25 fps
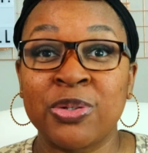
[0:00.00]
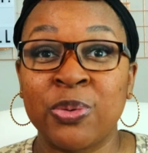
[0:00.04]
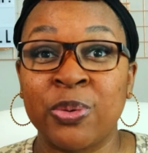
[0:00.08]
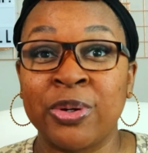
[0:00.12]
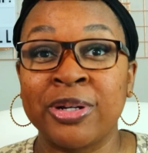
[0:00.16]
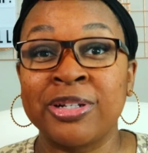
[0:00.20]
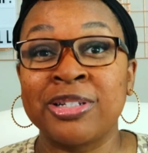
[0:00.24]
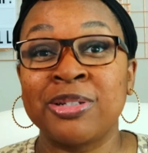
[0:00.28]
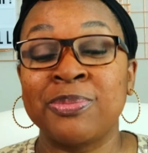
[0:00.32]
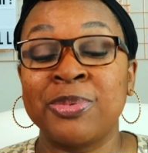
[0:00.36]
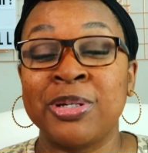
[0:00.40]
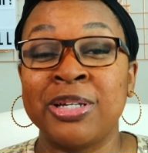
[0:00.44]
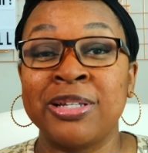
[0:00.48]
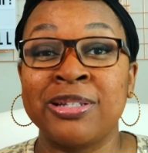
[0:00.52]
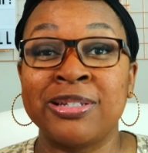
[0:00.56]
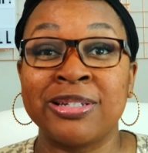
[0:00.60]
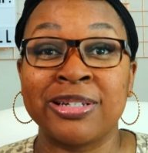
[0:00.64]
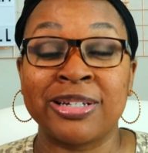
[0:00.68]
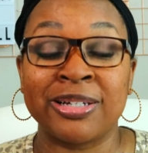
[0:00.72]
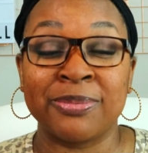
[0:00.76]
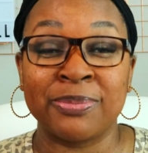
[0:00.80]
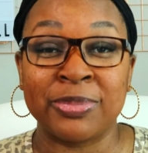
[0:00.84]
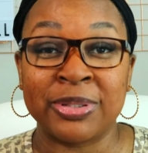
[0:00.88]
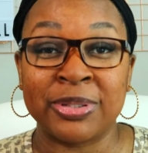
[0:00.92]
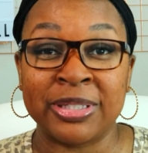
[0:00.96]
going to be to
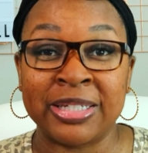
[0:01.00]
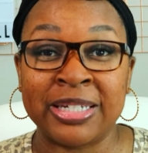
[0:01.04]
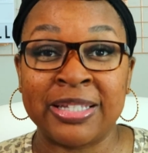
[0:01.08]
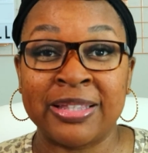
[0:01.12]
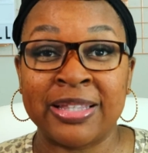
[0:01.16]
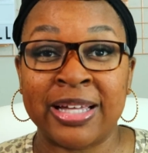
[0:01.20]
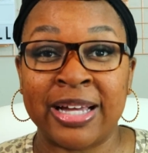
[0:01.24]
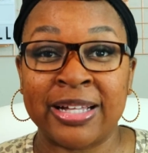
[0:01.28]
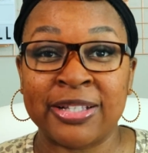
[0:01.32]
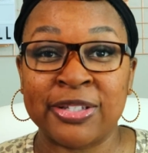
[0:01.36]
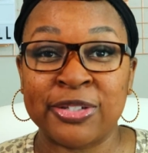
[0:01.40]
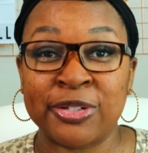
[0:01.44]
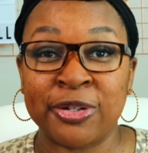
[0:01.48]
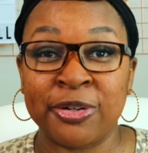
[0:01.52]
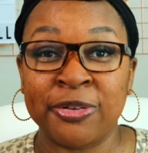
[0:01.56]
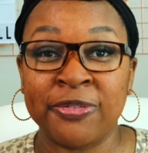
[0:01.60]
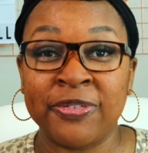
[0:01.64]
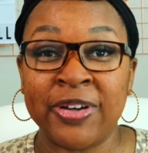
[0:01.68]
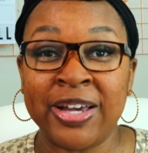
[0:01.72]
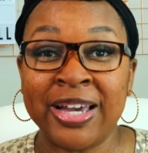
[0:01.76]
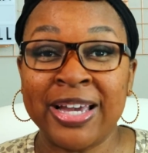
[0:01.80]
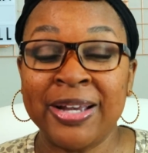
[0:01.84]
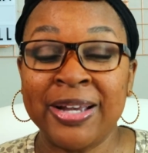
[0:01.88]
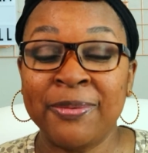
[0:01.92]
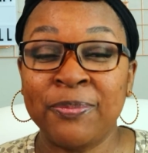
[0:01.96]
complete that
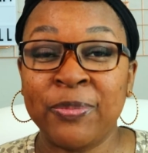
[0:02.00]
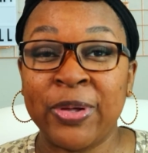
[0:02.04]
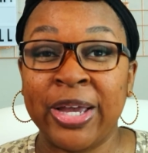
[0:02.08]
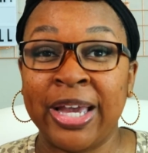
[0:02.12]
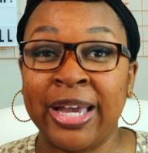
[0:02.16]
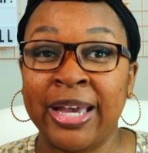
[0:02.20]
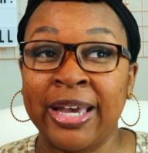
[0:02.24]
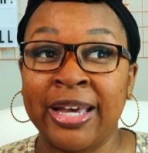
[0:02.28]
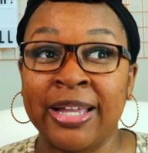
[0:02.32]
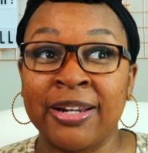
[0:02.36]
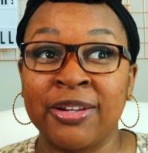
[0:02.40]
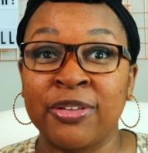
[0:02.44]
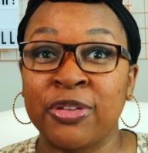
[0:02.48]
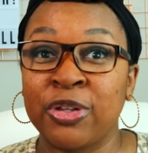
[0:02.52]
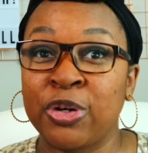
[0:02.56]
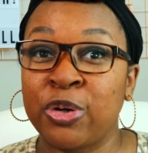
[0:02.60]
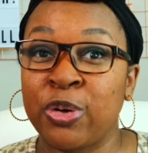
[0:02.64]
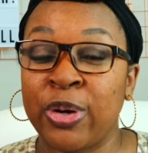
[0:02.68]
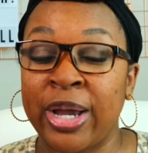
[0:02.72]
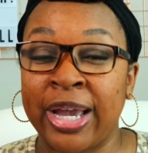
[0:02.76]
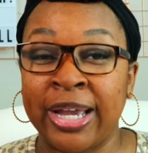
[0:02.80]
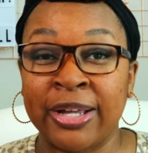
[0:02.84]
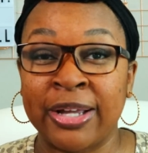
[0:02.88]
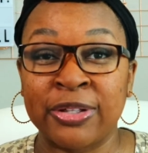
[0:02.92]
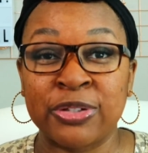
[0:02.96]
survey, and the
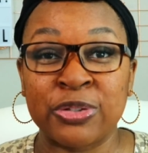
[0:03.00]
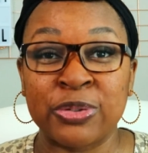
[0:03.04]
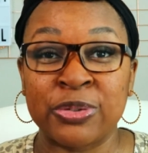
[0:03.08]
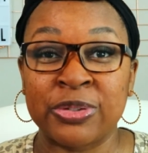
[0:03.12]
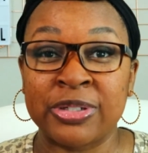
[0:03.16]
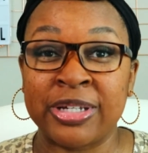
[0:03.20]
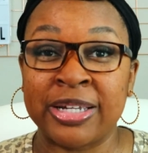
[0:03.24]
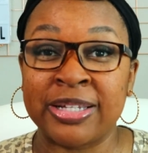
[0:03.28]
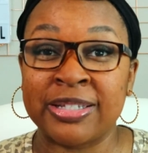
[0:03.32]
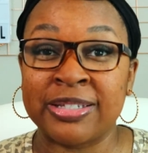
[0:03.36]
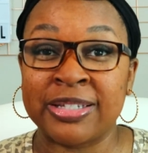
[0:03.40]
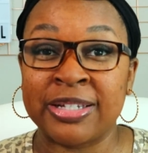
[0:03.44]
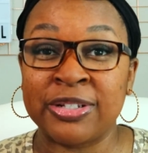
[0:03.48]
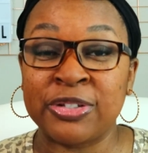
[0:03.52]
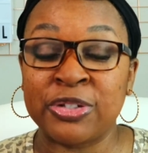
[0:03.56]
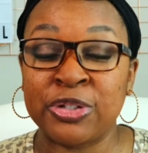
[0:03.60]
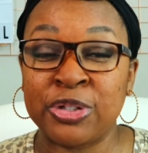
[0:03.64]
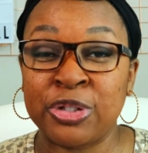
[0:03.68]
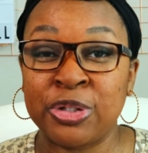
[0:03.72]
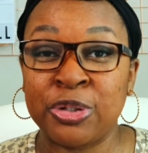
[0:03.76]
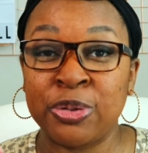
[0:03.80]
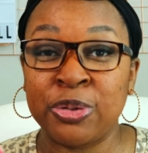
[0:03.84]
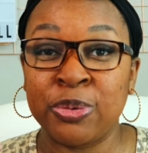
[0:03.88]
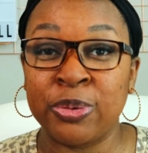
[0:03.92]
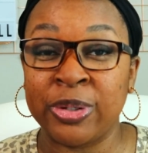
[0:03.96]
answers get sent to
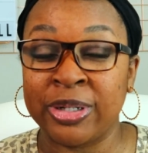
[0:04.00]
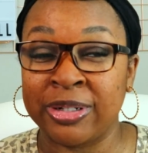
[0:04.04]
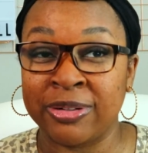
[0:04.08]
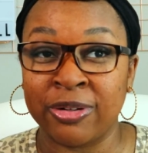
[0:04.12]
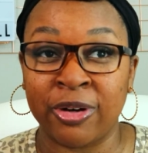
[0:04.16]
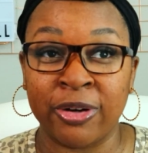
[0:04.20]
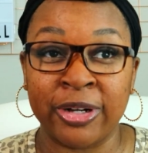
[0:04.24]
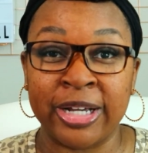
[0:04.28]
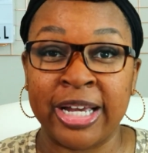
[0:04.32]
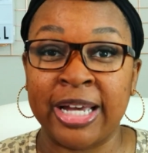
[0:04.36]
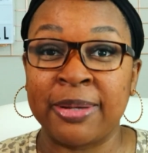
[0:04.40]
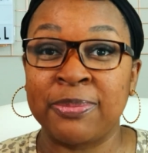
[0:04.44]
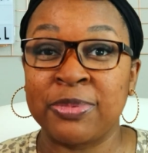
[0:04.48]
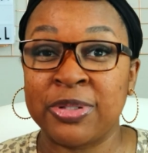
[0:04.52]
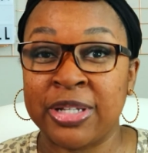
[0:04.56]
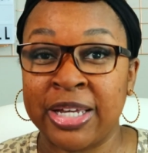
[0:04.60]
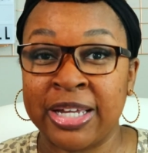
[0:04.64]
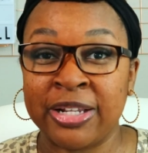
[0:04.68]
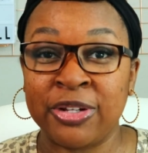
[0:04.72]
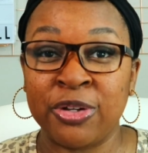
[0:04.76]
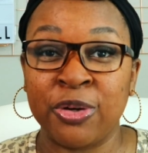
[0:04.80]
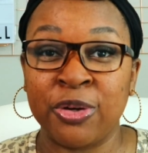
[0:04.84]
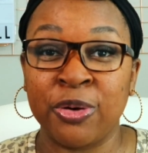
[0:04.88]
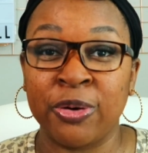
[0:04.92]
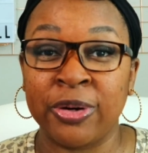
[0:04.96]
you and are kept
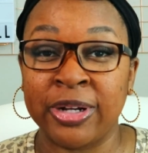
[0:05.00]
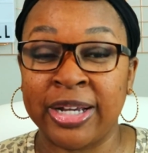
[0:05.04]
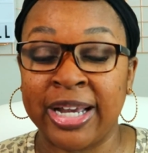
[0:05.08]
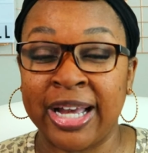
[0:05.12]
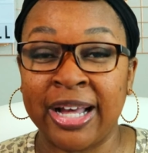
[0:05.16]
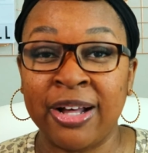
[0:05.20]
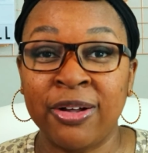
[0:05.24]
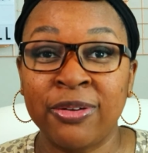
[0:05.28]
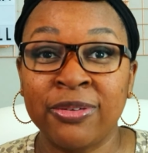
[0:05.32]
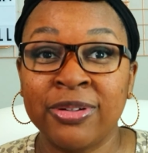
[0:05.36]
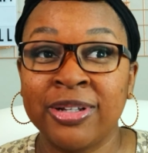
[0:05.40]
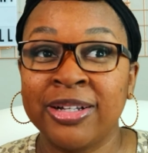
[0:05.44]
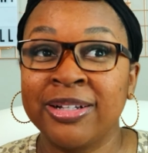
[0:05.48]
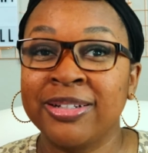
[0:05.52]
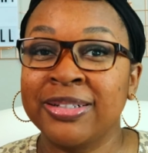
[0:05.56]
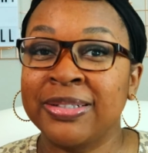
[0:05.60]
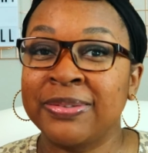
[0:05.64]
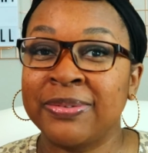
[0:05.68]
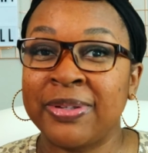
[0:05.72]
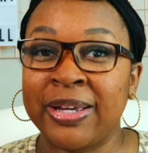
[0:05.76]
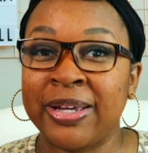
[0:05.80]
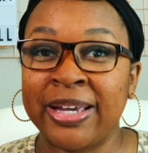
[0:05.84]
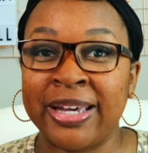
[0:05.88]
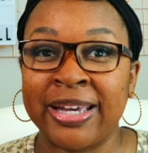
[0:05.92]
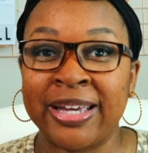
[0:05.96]
in your account,
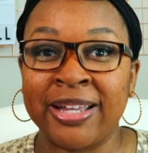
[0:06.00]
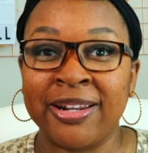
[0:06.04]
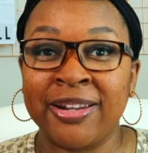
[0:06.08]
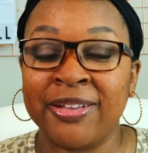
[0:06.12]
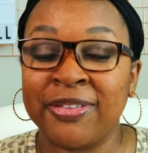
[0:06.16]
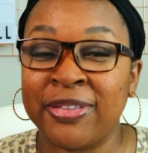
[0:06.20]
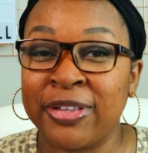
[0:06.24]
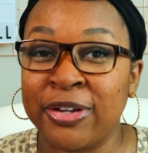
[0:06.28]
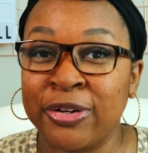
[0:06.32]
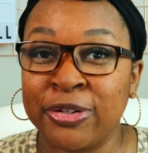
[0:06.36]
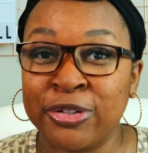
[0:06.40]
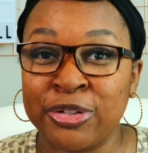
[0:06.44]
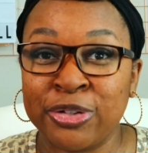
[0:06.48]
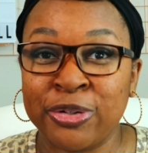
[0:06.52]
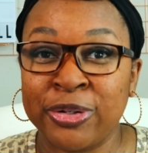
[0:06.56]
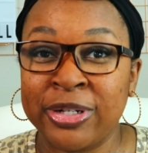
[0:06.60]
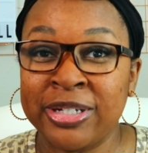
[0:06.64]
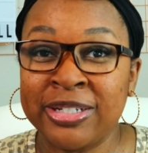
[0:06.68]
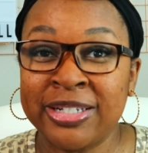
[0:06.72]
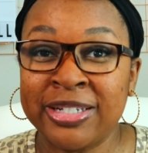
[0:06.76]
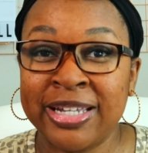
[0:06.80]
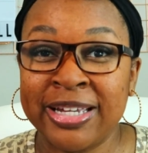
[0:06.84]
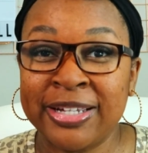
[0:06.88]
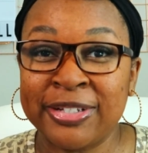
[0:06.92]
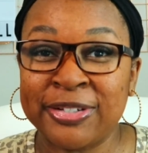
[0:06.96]
and there's your
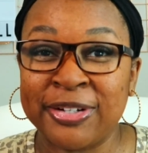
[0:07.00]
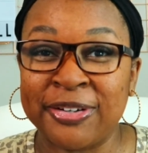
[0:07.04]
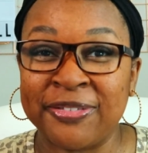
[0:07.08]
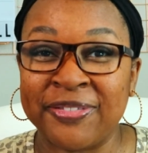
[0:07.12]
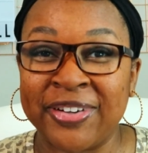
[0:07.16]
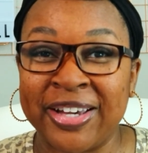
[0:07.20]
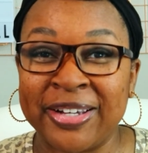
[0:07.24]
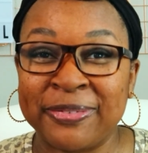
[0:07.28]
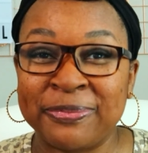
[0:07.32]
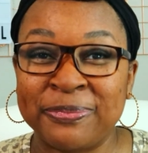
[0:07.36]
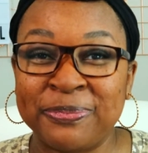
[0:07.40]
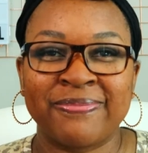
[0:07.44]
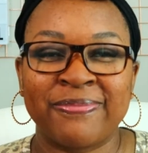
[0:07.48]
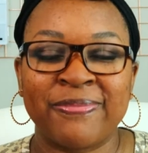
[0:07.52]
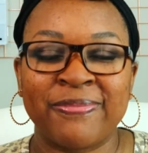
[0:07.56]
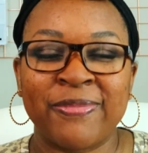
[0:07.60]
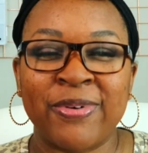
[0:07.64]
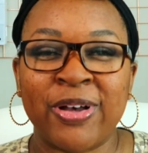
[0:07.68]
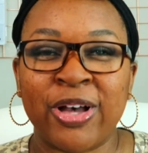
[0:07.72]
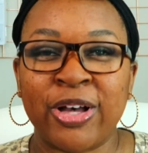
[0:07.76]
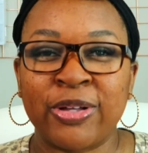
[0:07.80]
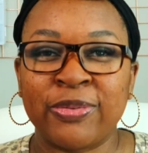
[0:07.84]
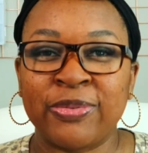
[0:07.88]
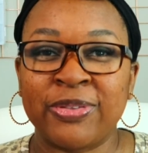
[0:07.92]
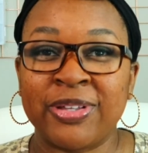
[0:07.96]
intake survey.
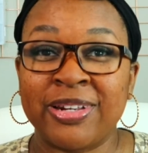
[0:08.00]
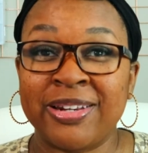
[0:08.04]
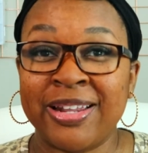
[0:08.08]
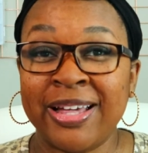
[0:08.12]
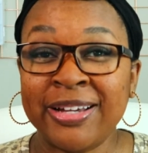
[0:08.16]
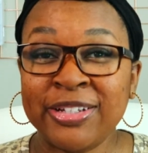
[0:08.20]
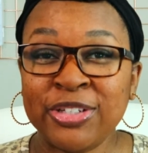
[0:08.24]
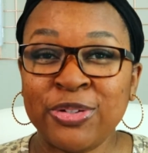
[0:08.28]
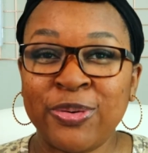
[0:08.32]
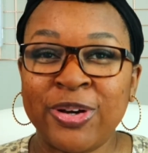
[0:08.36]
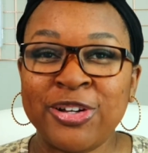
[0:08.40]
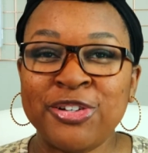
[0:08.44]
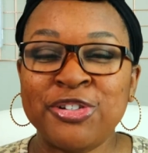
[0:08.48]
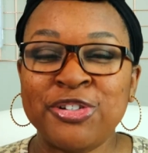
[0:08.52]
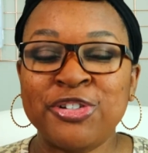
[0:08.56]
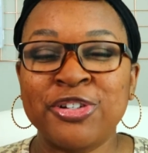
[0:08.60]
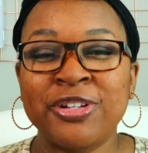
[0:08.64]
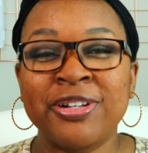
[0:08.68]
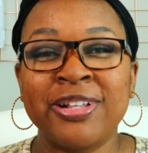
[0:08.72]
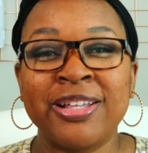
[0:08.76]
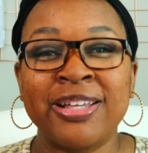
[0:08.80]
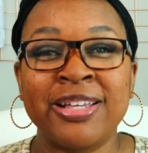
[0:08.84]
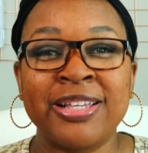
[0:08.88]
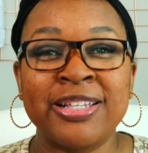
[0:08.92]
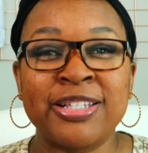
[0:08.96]
The next
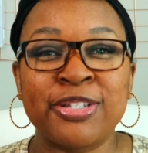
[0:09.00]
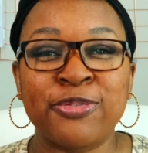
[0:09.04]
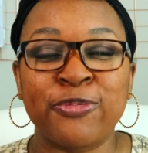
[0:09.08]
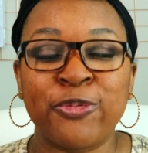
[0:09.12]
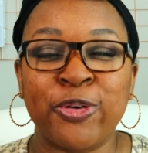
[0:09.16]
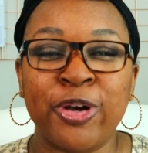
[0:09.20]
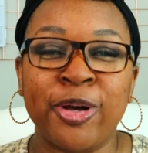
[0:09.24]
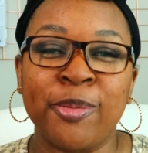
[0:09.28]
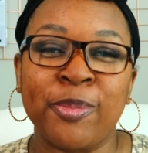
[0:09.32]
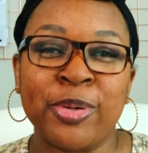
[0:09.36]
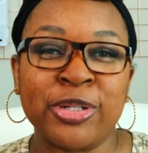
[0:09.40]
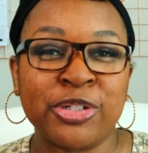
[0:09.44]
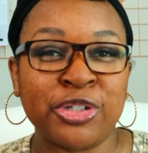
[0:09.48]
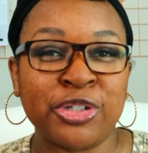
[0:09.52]
question is from